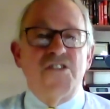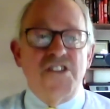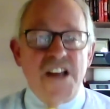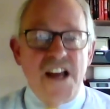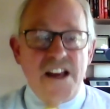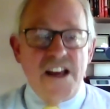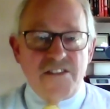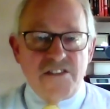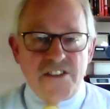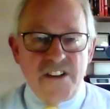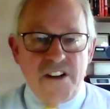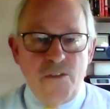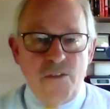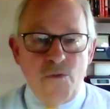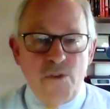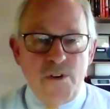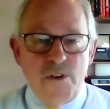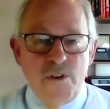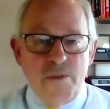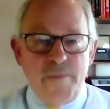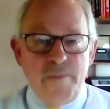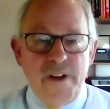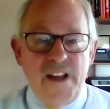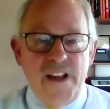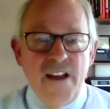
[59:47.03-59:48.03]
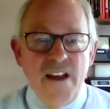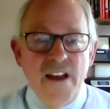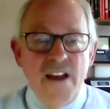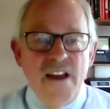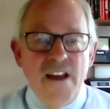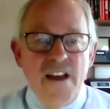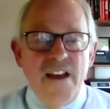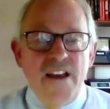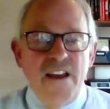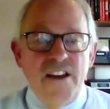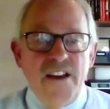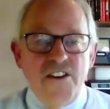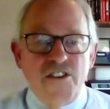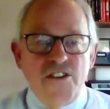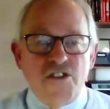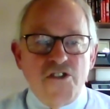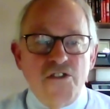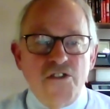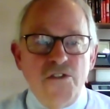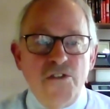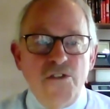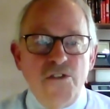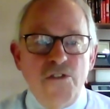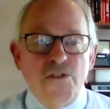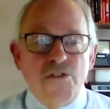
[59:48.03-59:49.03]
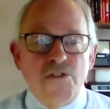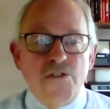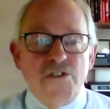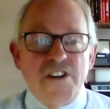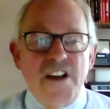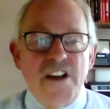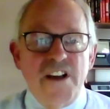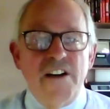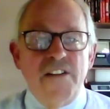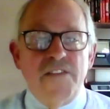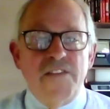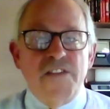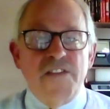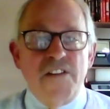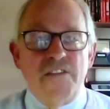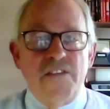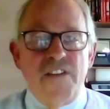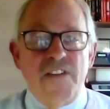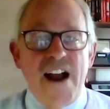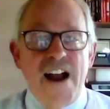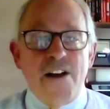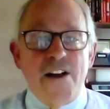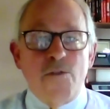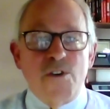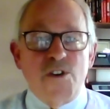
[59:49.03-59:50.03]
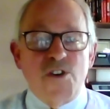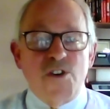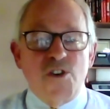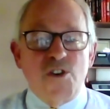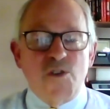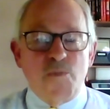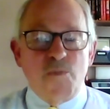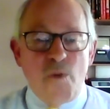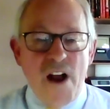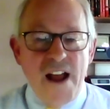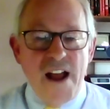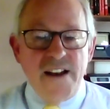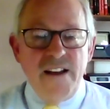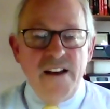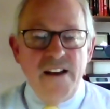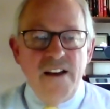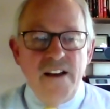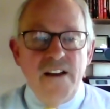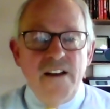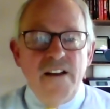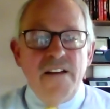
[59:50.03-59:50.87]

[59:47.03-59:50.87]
Testing would be issues if the virus spread.